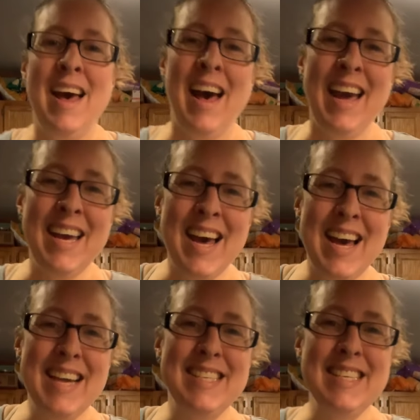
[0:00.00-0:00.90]
Hi
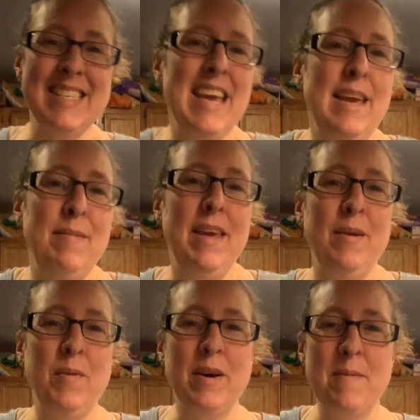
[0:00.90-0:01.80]
guys, it's Amy.
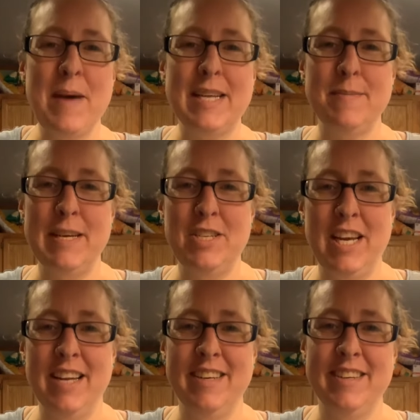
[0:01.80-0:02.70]
Welcome back to my
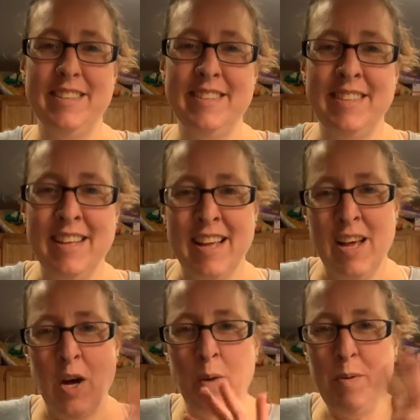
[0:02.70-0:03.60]
channel.
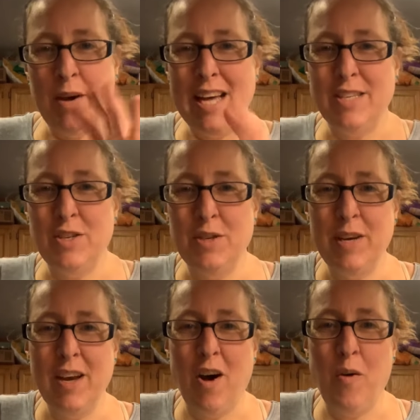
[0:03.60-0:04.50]
Hope you guys are
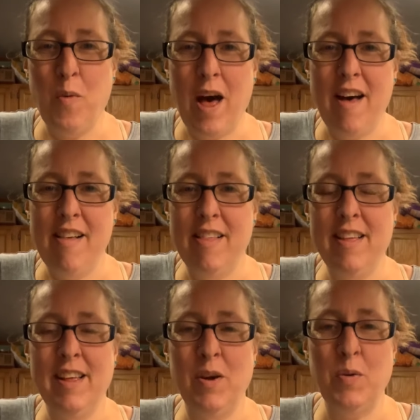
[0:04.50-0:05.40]
doing all well.
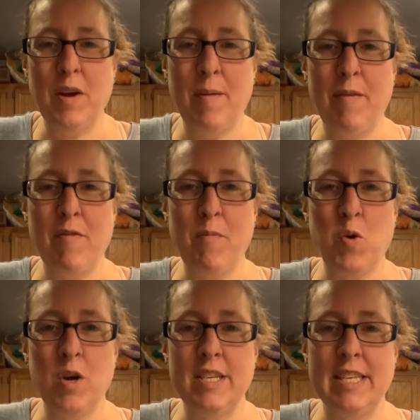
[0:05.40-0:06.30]
We're coming from
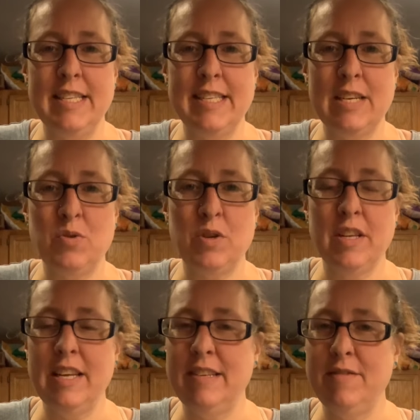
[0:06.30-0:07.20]
Quarantine Central
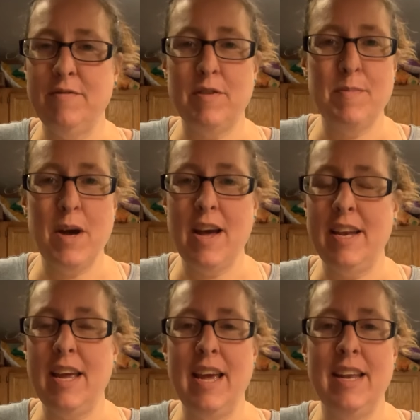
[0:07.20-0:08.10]
in Vermont
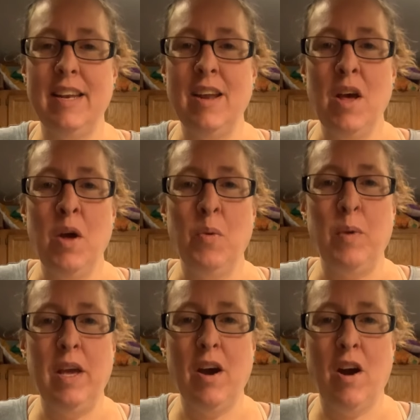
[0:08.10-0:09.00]
and
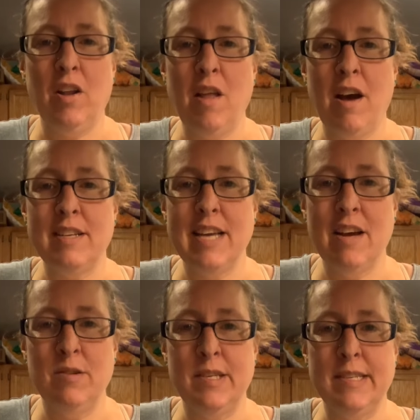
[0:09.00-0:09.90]
we are locked
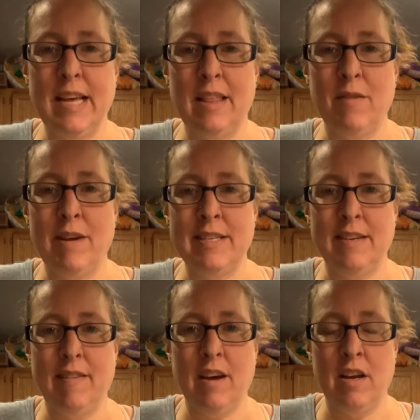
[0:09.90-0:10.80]
down just like the rest of
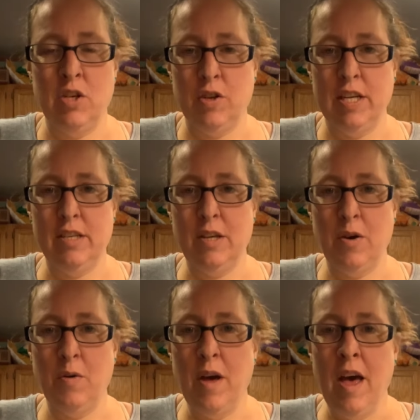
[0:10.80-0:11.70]
the country.
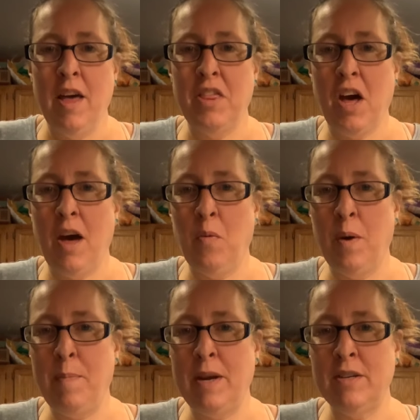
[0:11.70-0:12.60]
So thought what
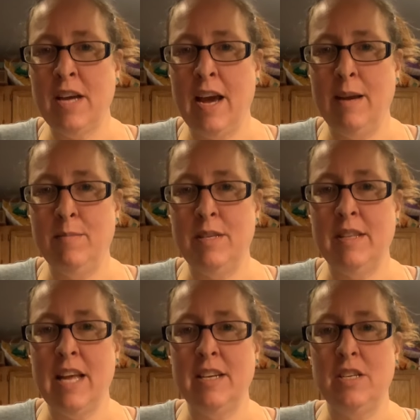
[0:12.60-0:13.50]
better time
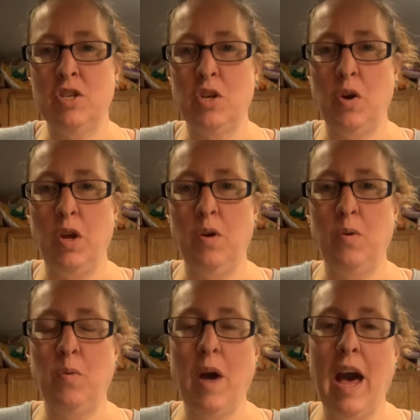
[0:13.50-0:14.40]
than to show
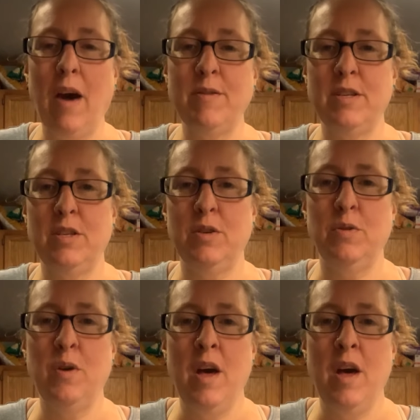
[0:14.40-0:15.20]
you how to do